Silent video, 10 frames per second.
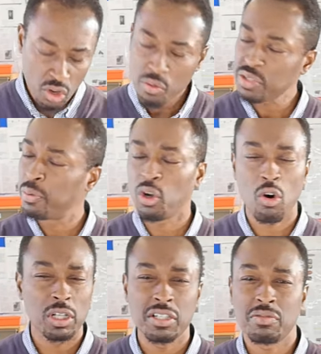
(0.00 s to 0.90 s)
Once you put it all
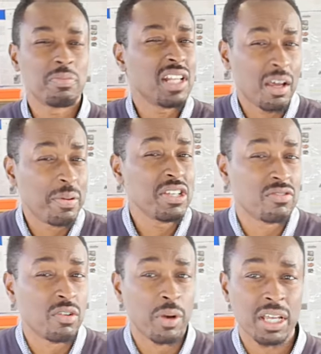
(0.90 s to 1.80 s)
in, a bit like a pizza in
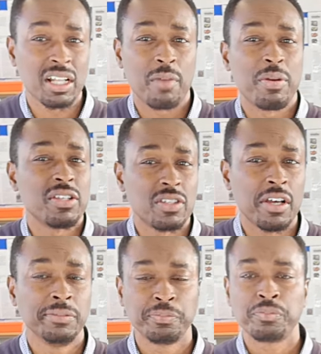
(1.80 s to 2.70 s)
a way, like a pizza,
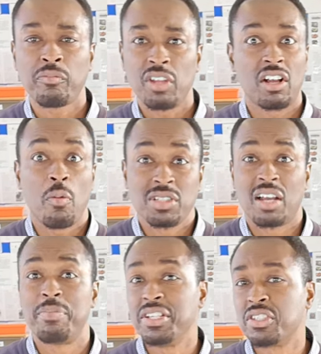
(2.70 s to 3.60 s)
almost like a
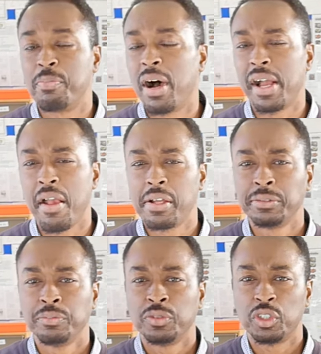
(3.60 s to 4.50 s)
pizza pie.
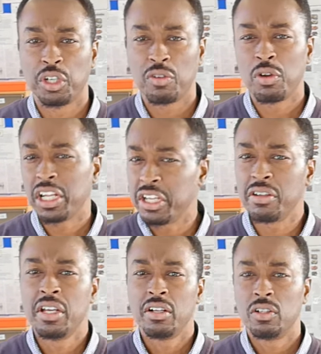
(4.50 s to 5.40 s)
So you can really
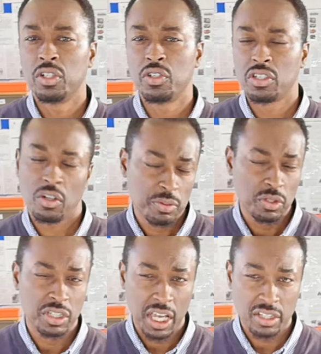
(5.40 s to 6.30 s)
use this as an
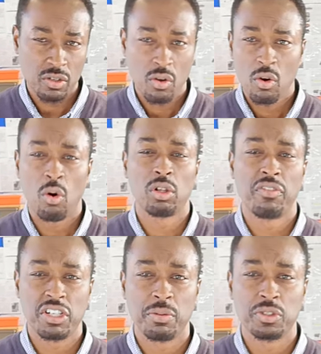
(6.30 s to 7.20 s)
opportunity to get all the
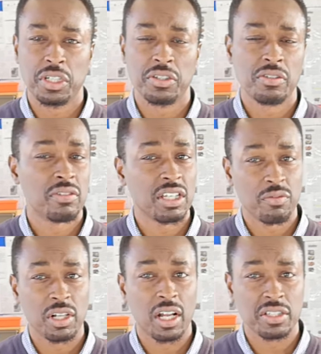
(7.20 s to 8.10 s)
vegetables in that you
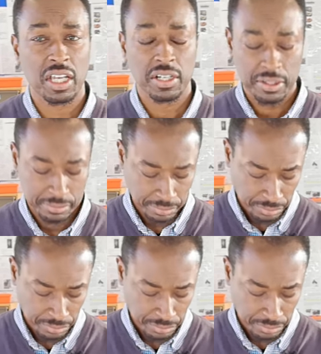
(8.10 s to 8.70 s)
really like to get in.